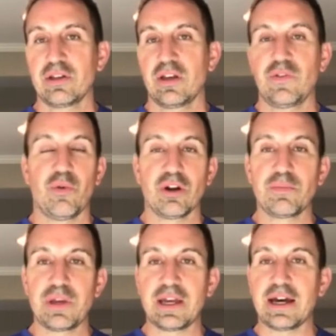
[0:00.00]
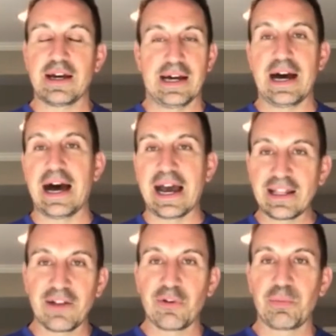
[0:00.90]
If you want to be a, high
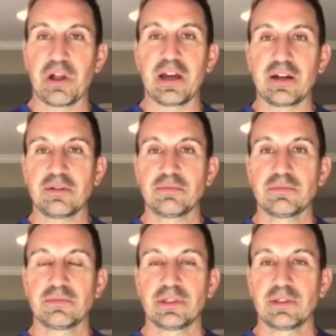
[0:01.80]
level player,